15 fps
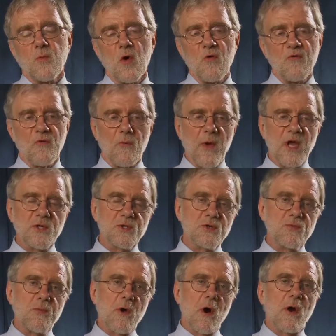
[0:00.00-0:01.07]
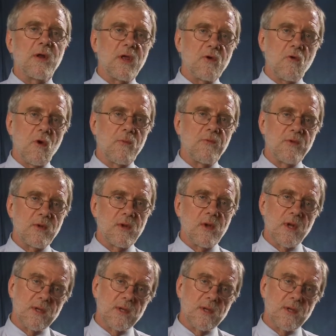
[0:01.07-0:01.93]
move from a two-party corporate